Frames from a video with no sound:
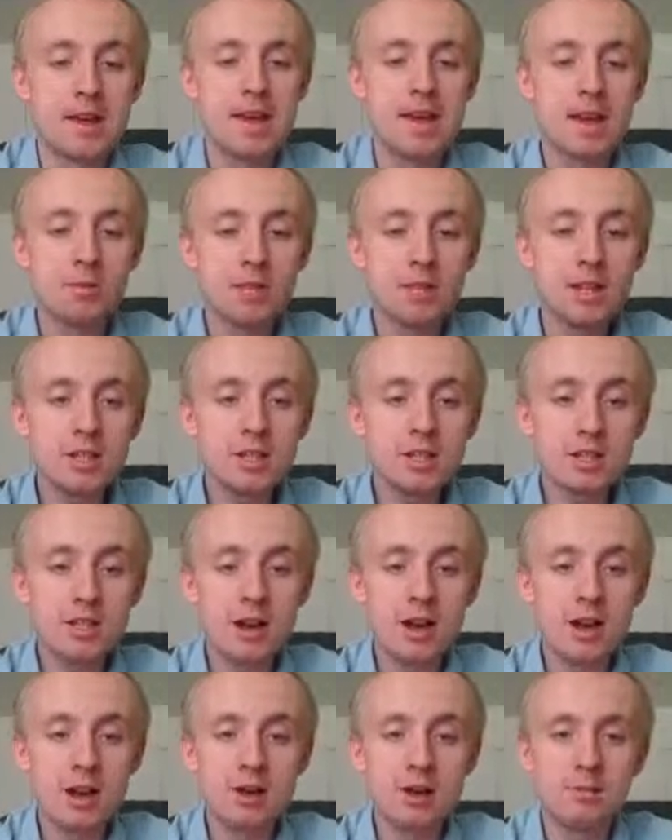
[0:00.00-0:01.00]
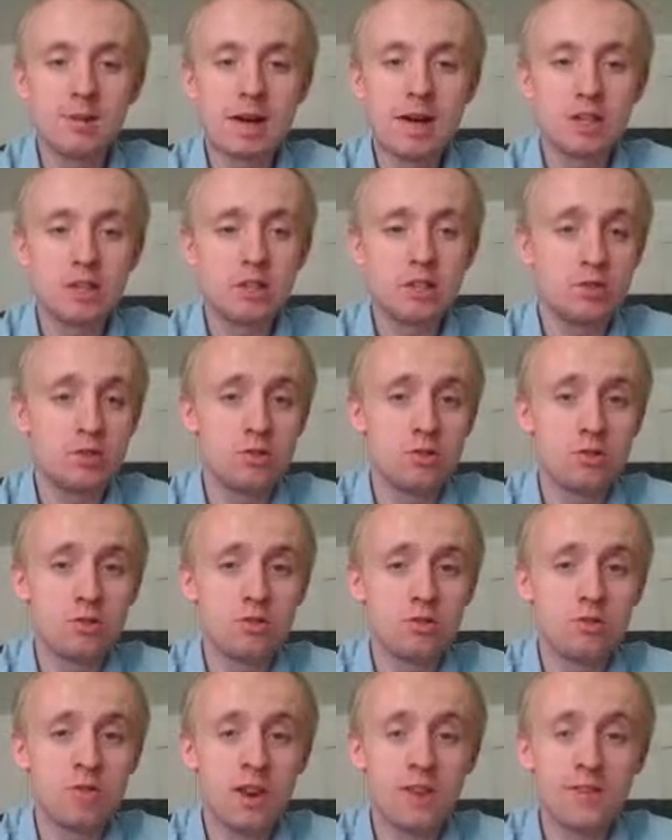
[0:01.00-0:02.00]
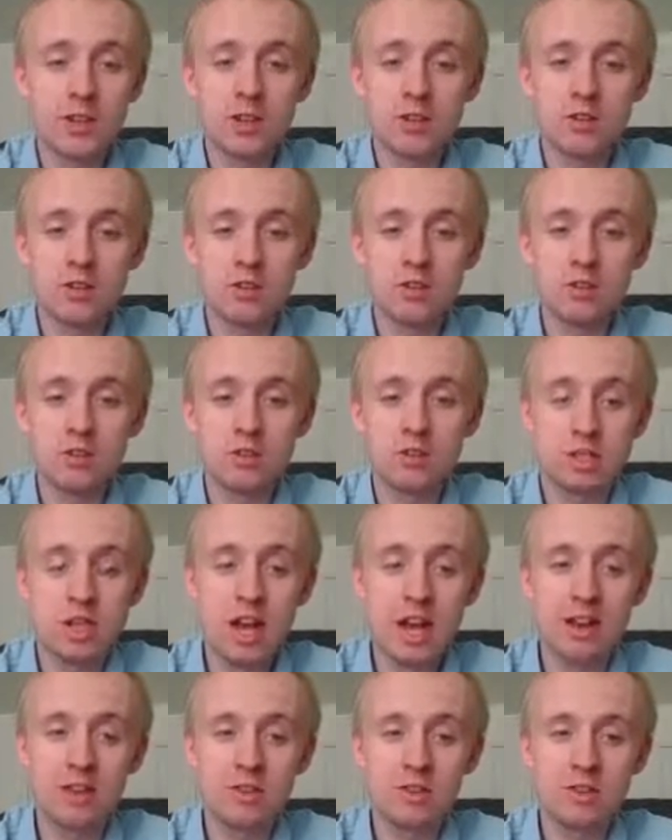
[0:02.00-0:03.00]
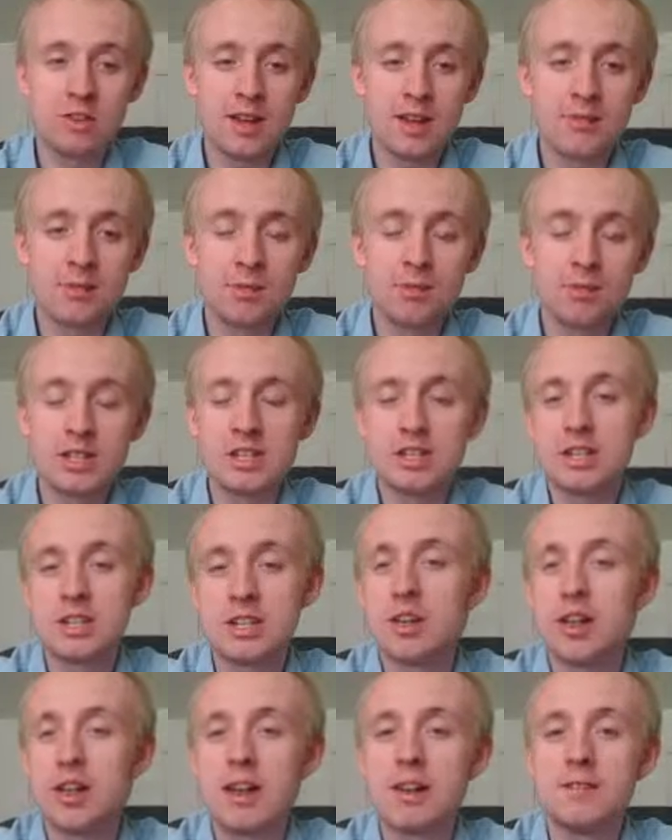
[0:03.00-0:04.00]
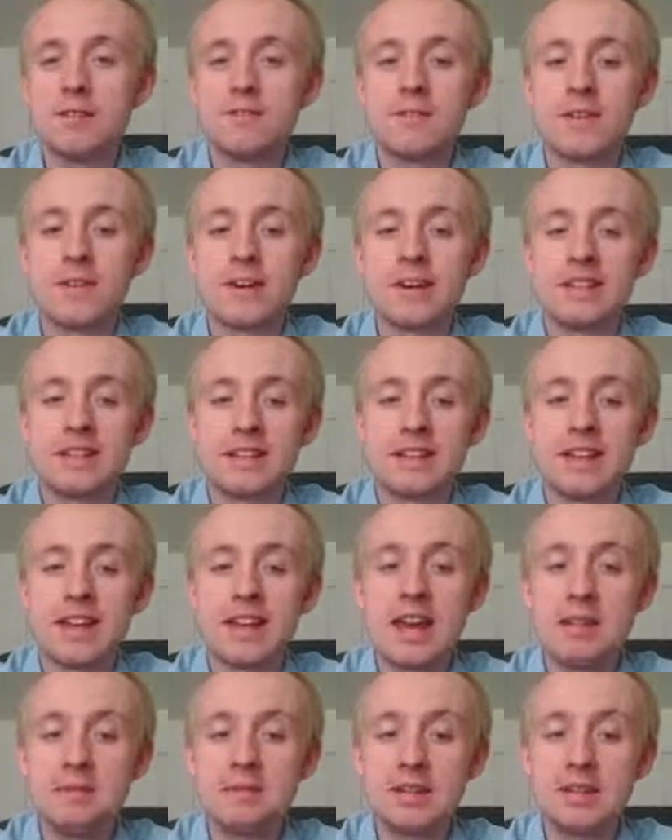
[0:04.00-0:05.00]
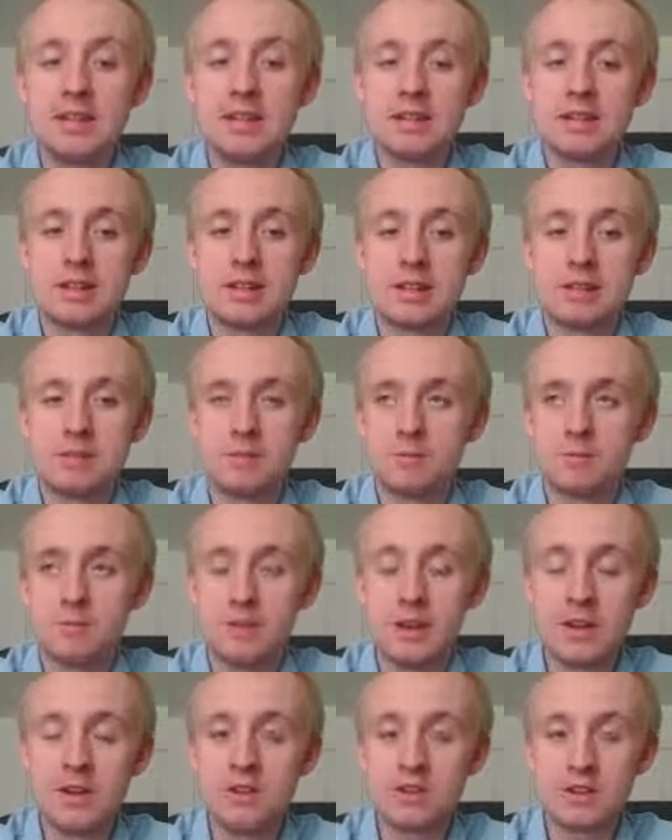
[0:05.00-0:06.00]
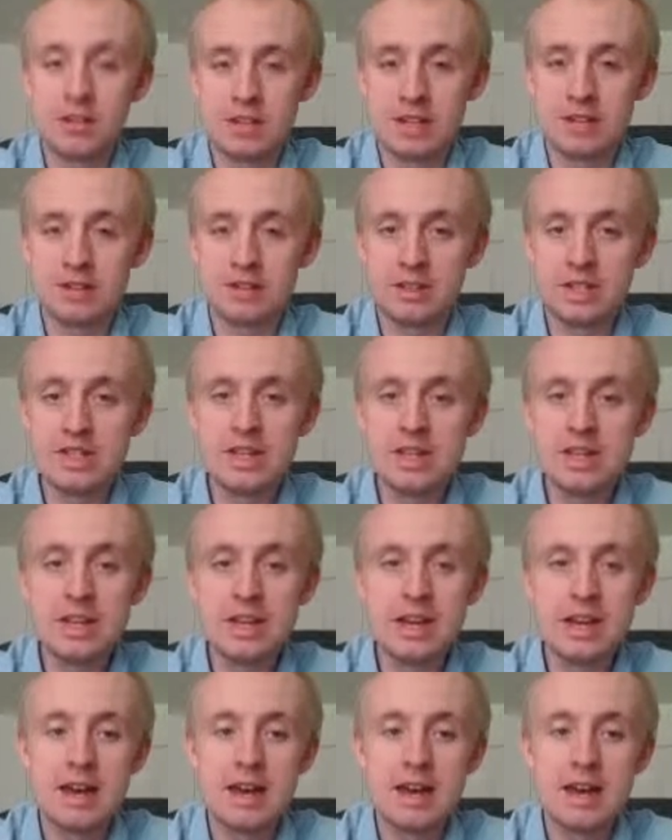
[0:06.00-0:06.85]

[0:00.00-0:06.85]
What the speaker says: Anyways, as you've probably noticed through the channel, I've been releasing a lot of gaming videos lately.